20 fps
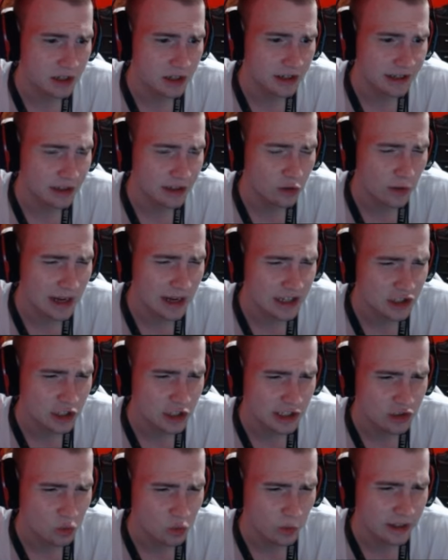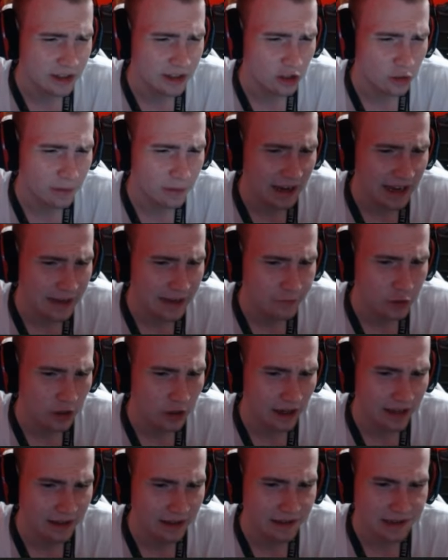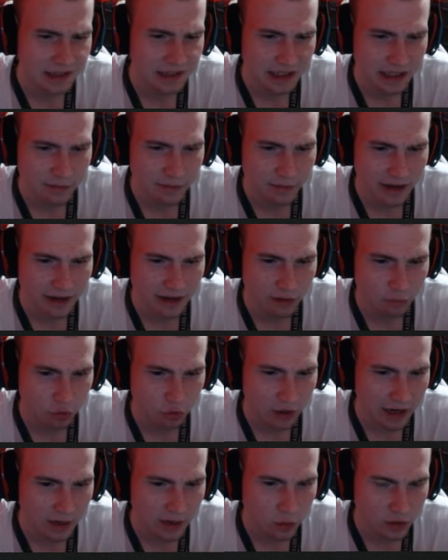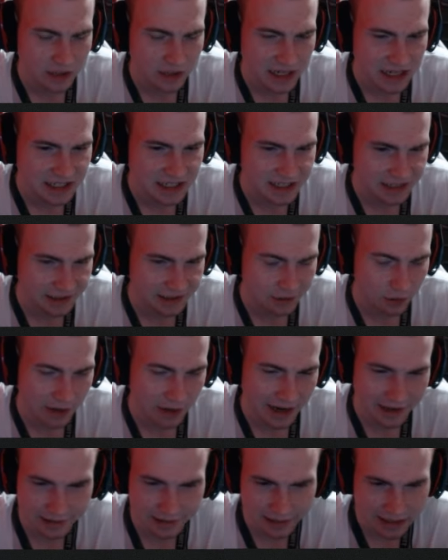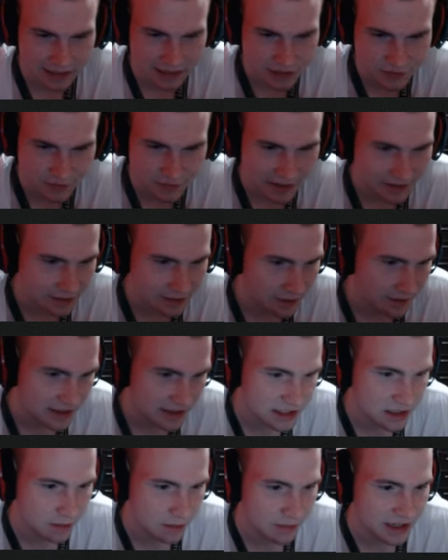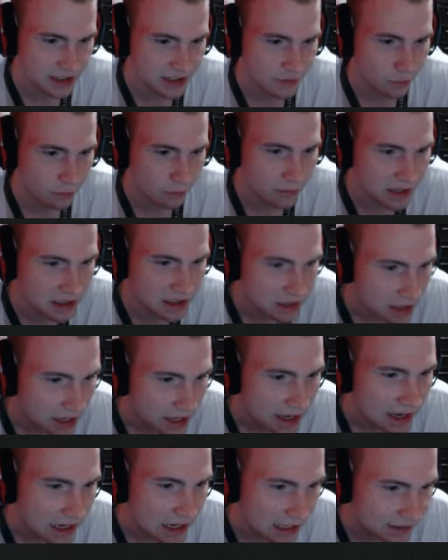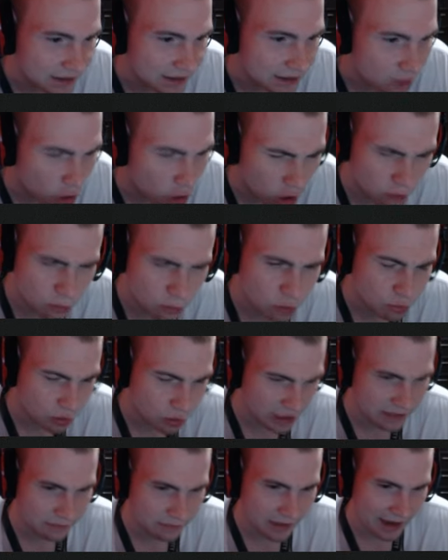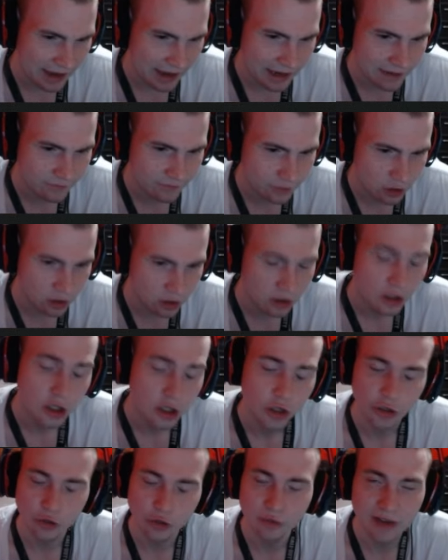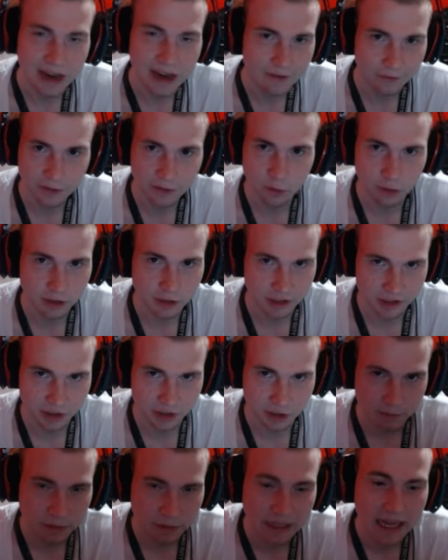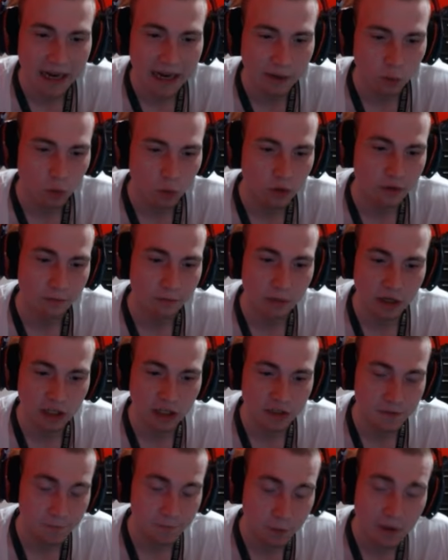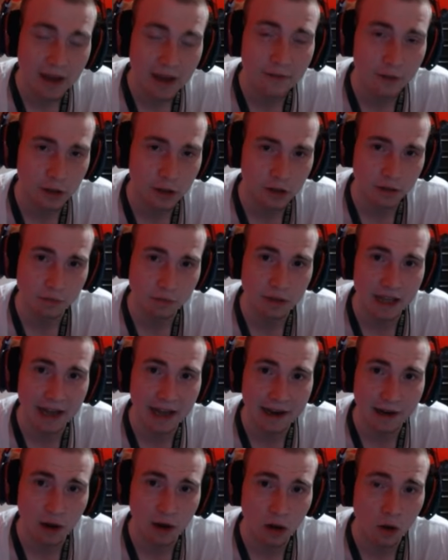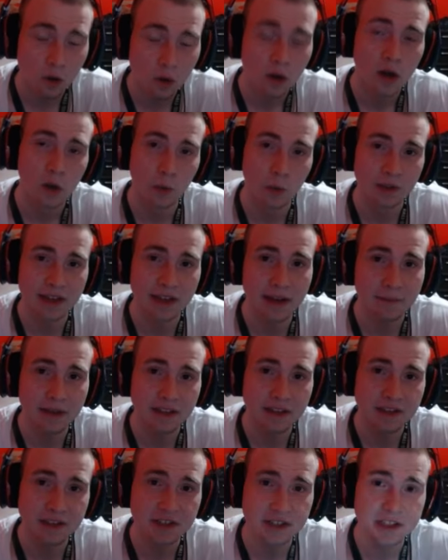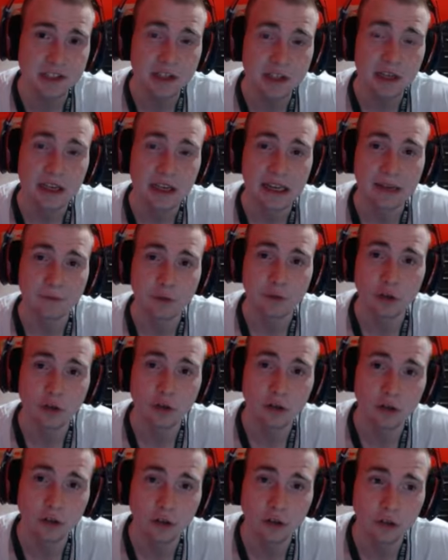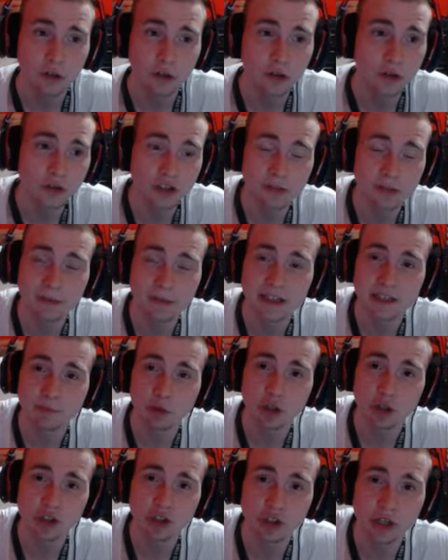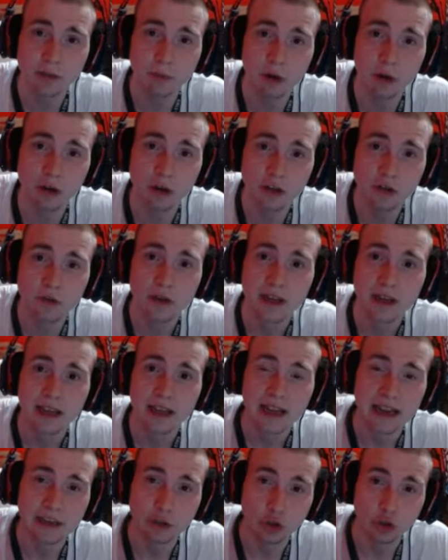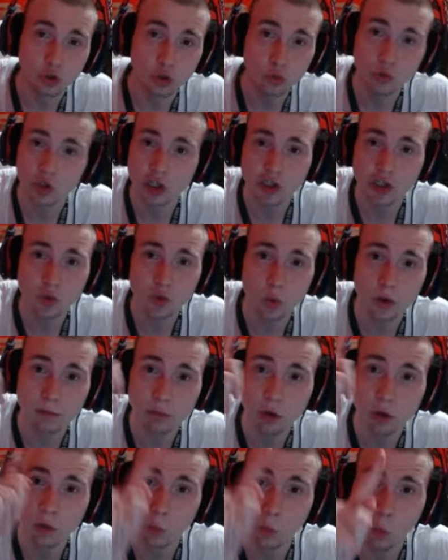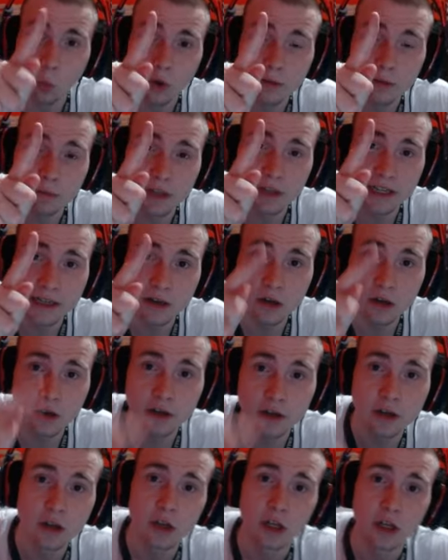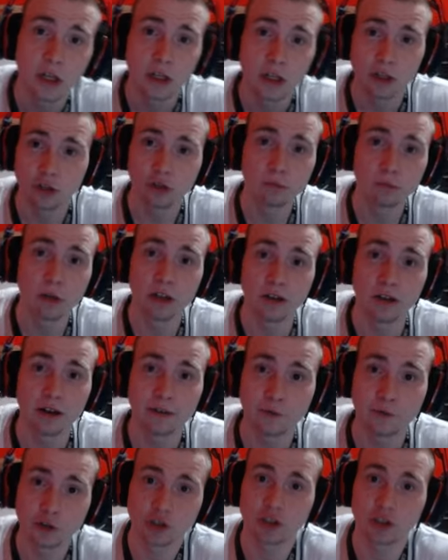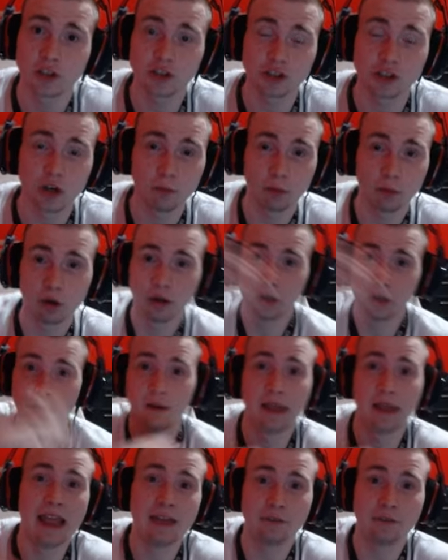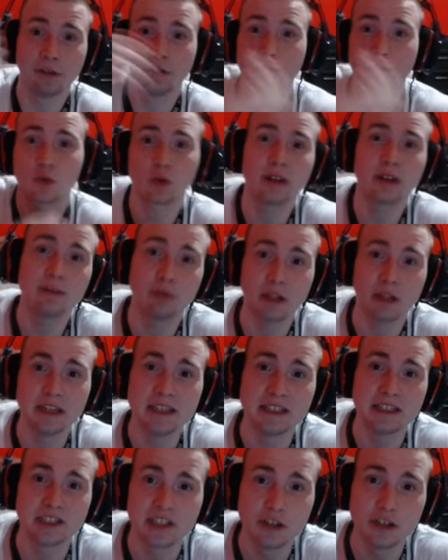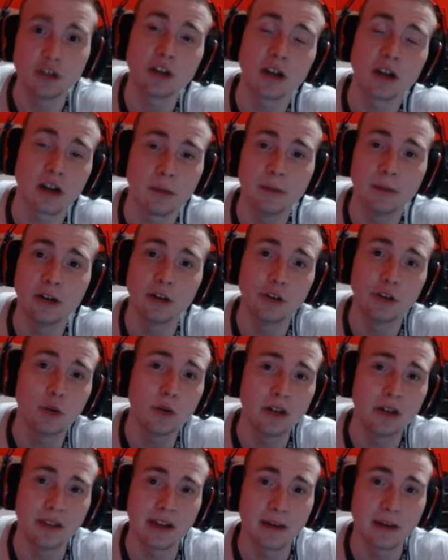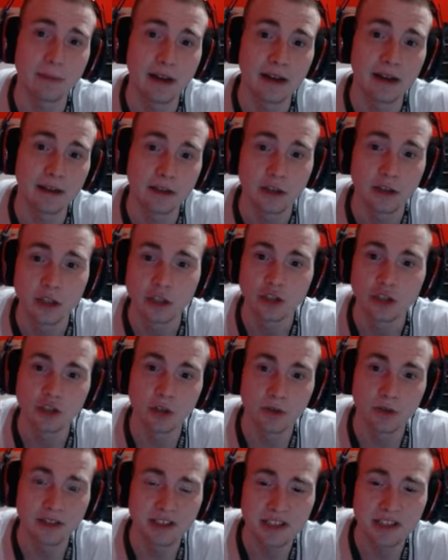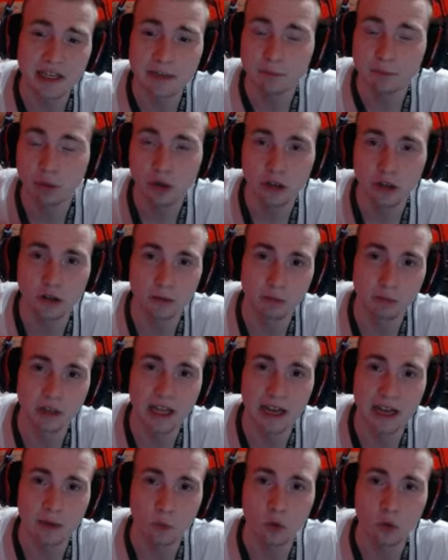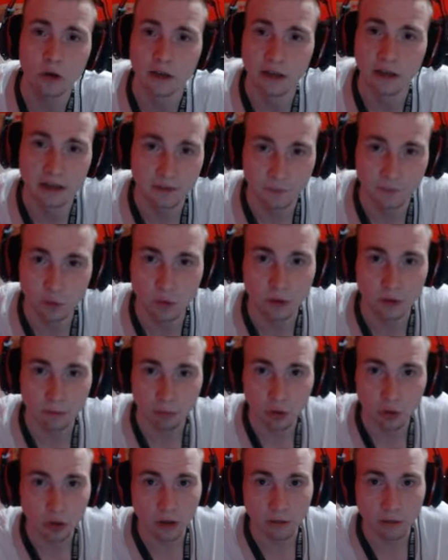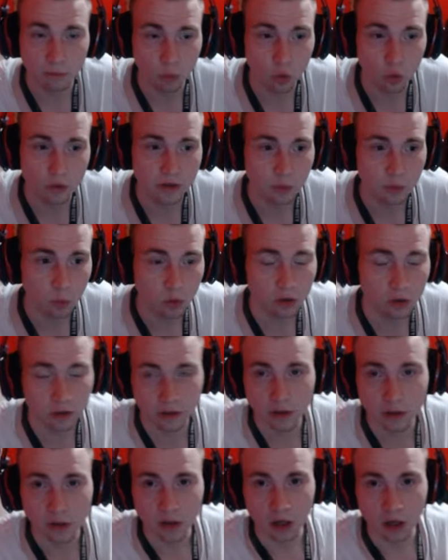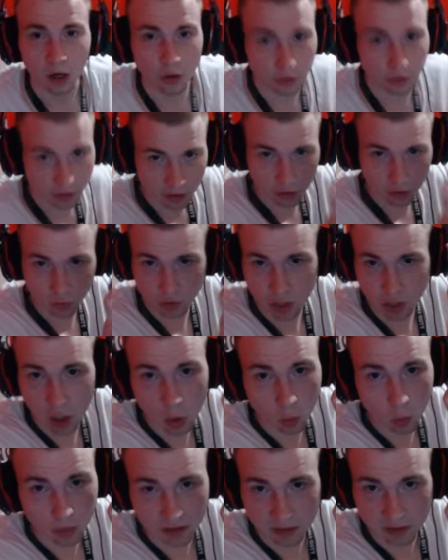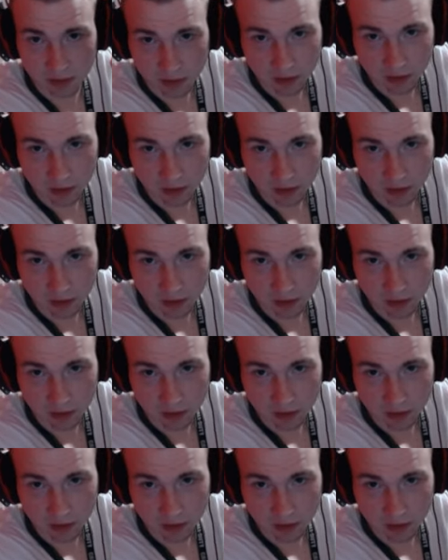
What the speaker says: interact / reload behavior. I like to keep mine on prioritize interact. I just find that that's the best for me. And then armor plate behavior, you definitely want this on apply 1, because if you have it on apply all, what that means is if you're, somebody's pushing up on you and you just want to put 1 plate on, your mother effer is going to start putting on effing 3 plates and you're not going to be able to do anything about it. So instead, put it on apply 1. And if you want to put on more than 1, all you got to do is hold it.